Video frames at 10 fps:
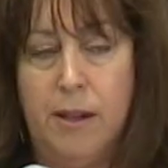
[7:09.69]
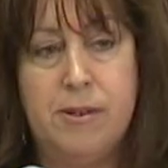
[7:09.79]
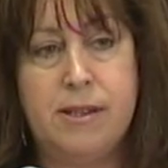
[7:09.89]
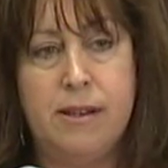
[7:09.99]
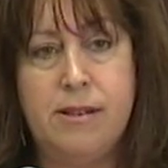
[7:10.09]
He
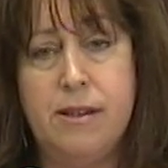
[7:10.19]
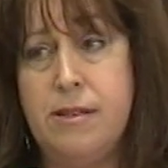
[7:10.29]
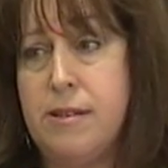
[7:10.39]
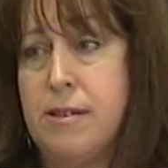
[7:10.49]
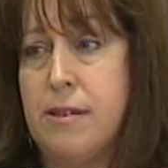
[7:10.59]
was
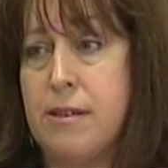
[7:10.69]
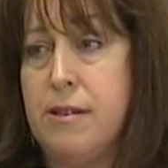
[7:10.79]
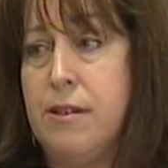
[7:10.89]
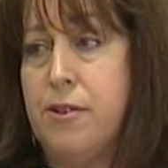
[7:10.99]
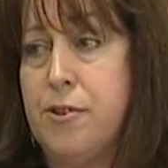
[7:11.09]
sentenced to
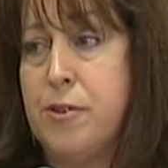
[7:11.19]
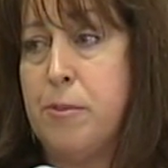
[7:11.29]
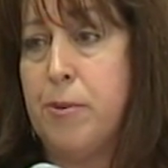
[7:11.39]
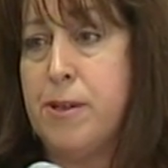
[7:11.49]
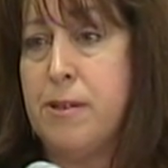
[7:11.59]
16 years
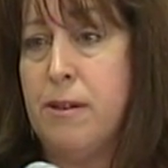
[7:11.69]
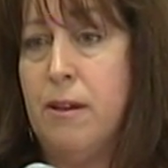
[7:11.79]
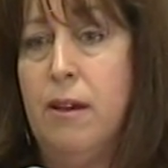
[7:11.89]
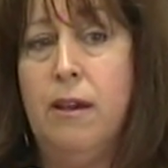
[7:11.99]
in prison.